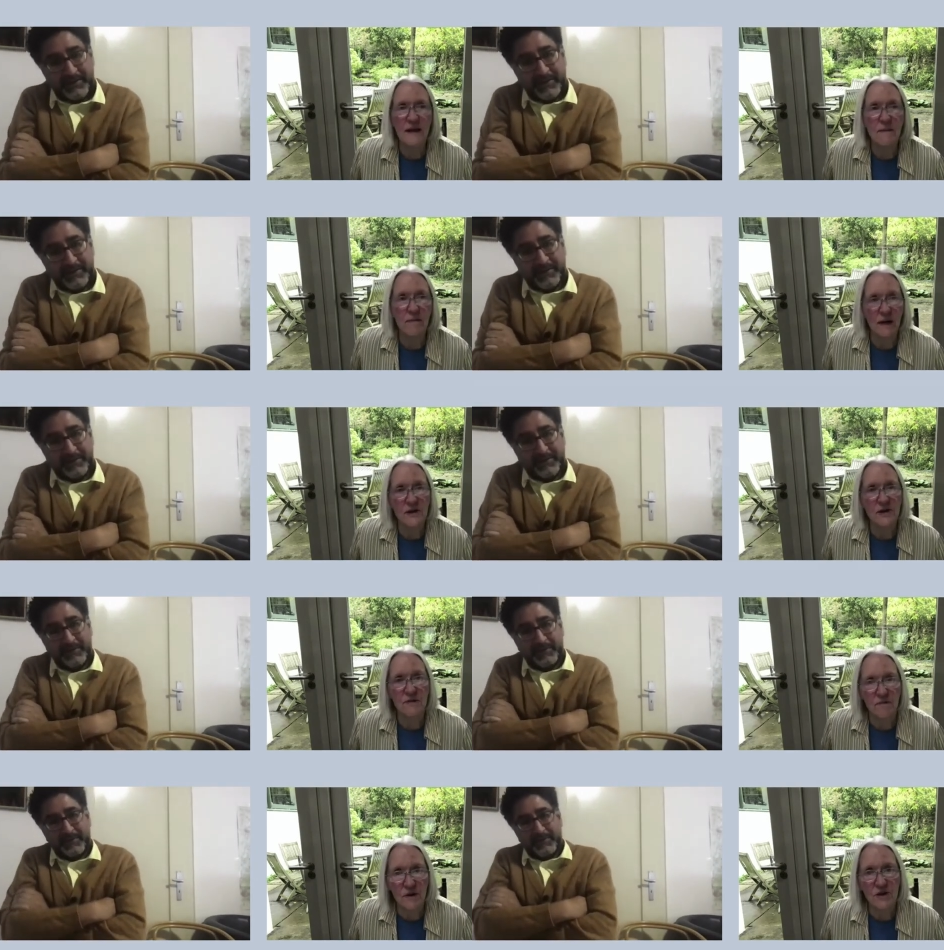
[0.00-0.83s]
Speaker 1: parts
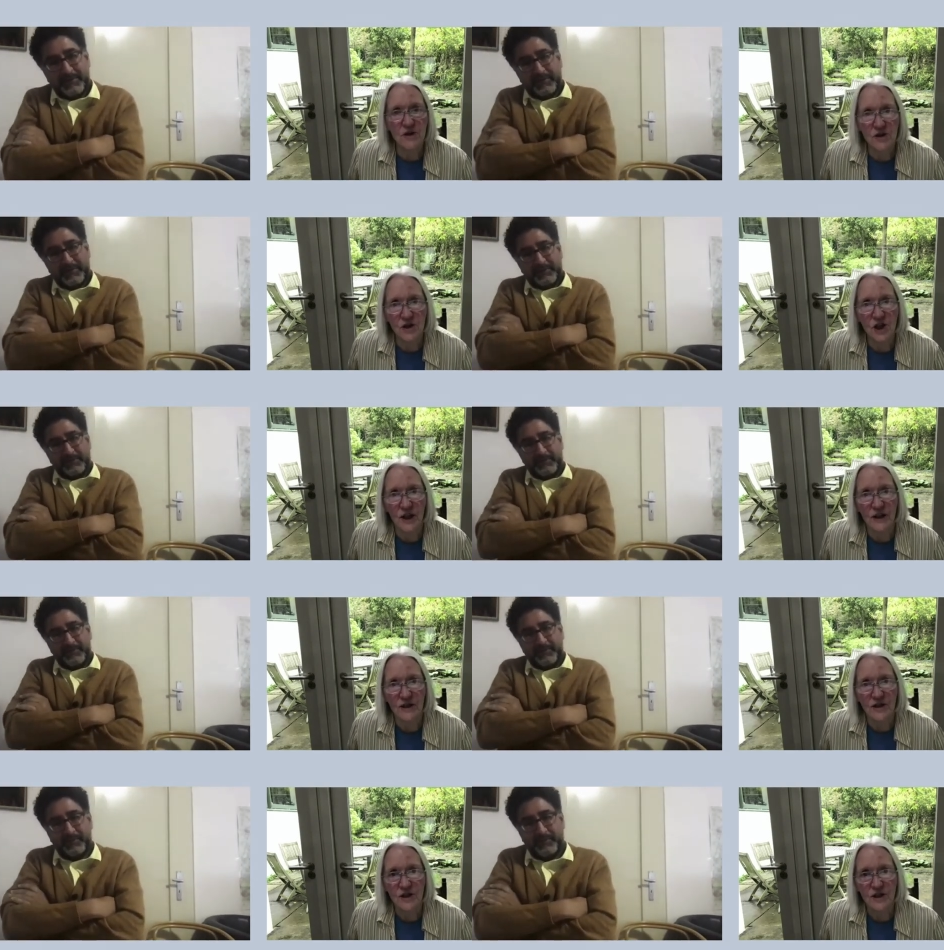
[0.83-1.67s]
must
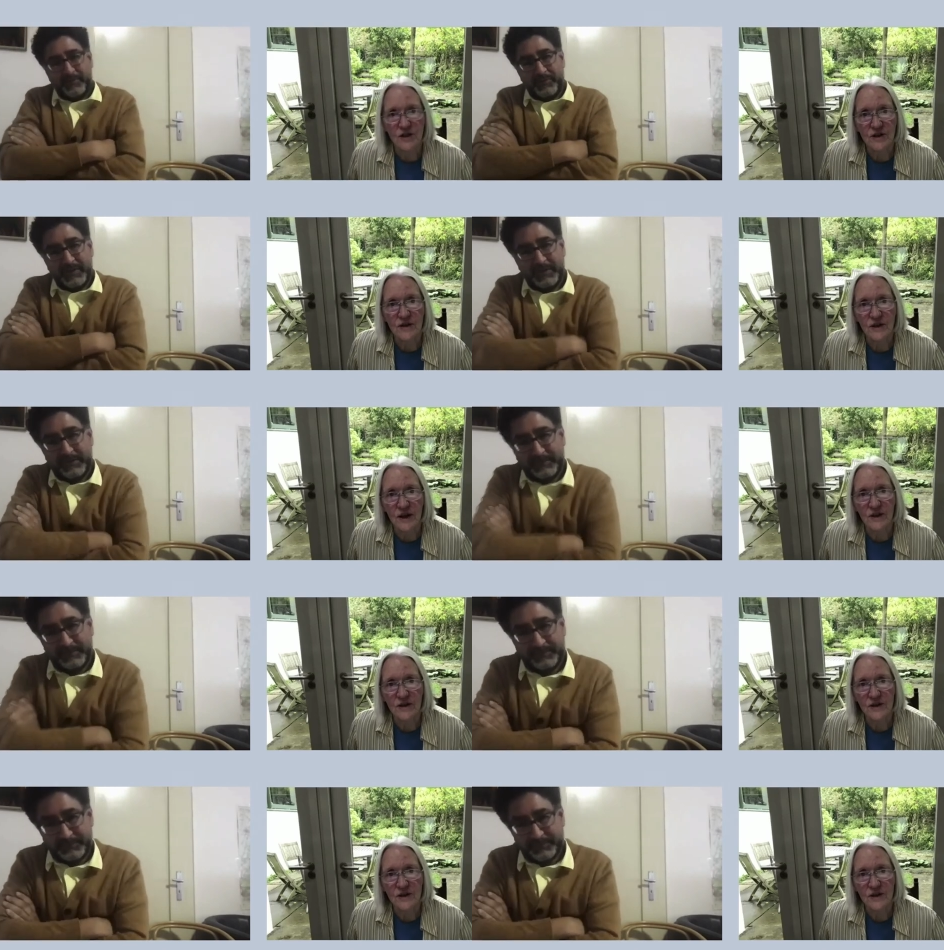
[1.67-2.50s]
change.
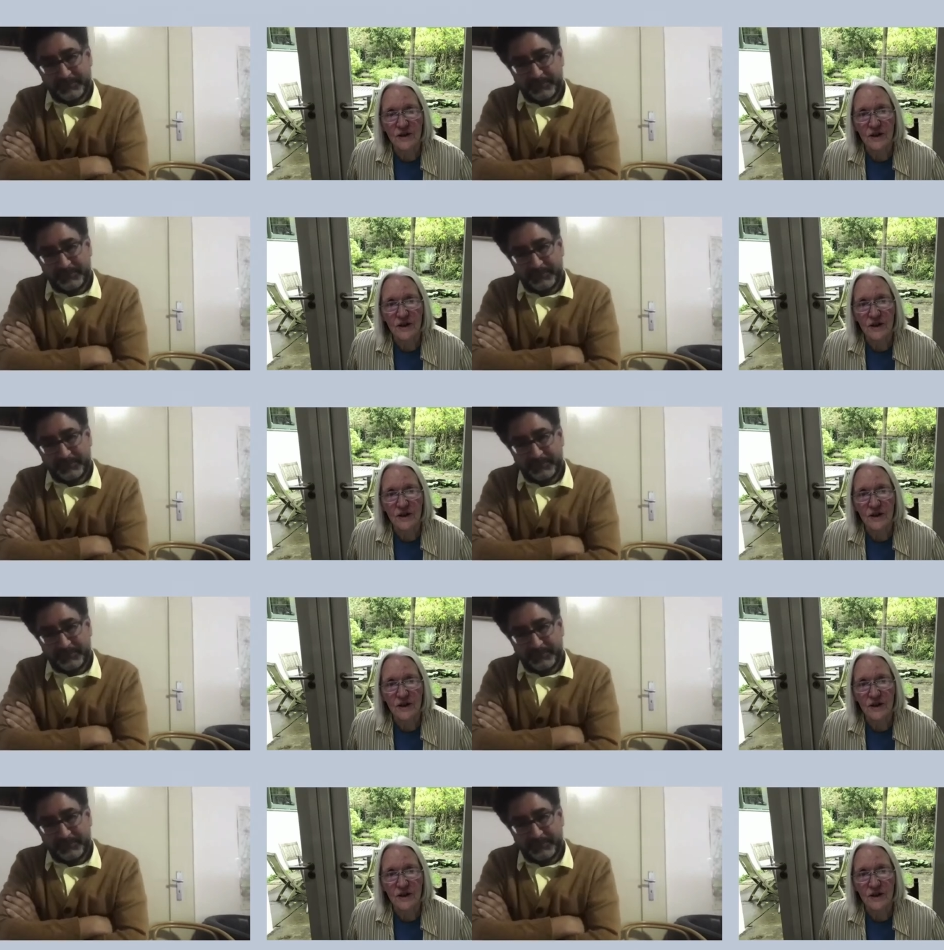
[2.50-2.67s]
Yes,